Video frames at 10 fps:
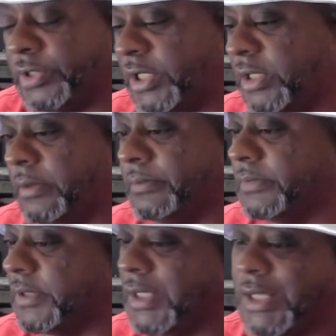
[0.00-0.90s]
him,
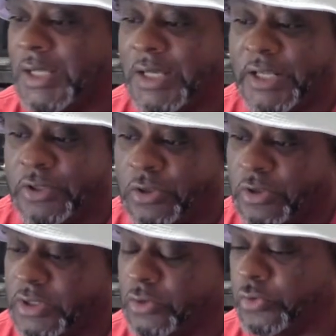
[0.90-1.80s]
Eddie
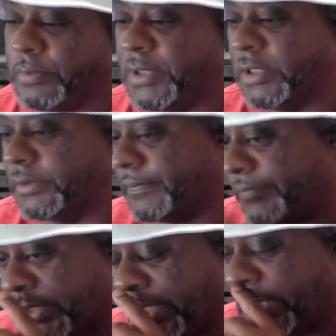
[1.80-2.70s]
Hearn, and Lou DiBella
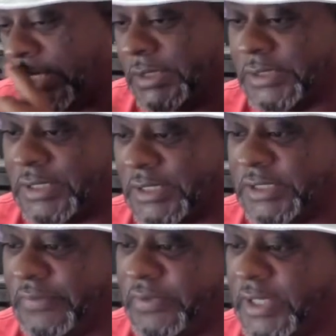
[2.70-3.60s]
to get
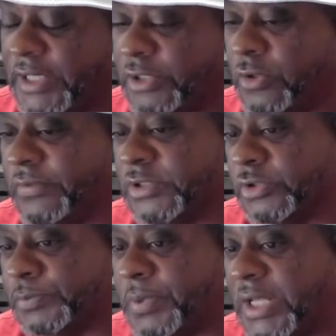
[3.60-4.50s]
Devin Haney over to
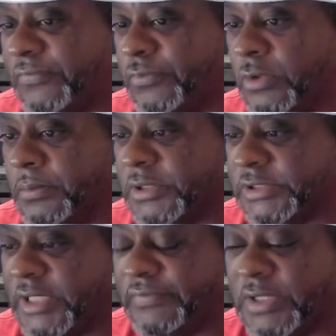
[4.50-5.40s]
his platform because
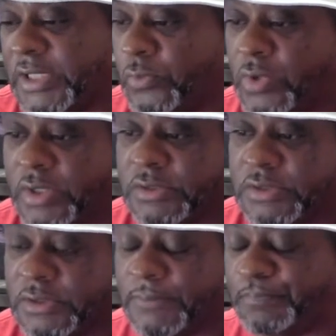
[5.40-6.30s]
Devin Haney wanted
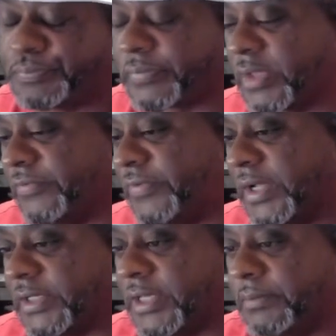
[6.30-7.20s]
to
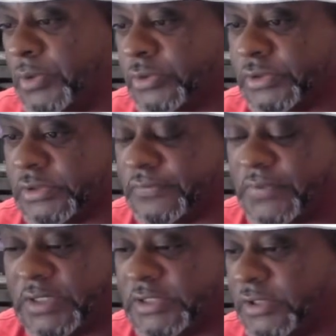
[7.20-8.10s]
fight Kambosos or
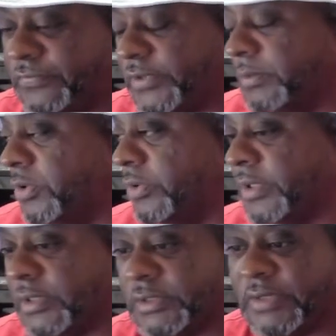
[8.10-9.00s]
fight Teofimo,
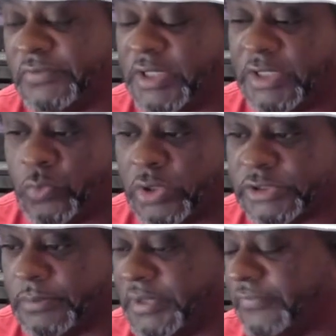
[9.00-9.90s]
and Devin Haney wants
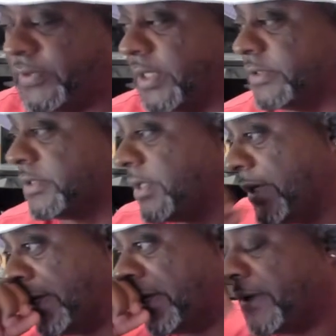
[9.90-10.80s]
the big fights.
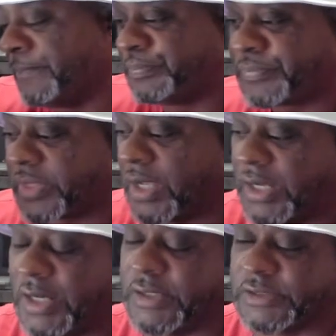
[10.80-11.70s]
I
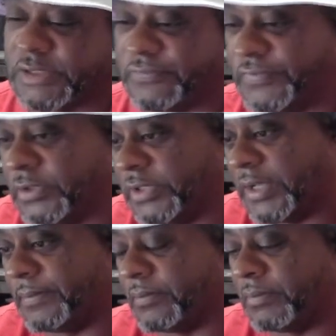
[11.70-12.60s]
honestly feel
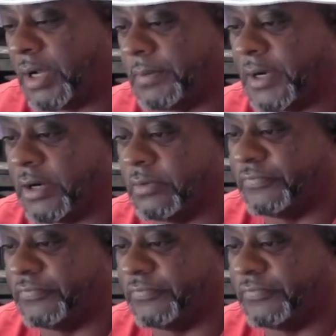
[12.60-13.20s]
that Bob Arum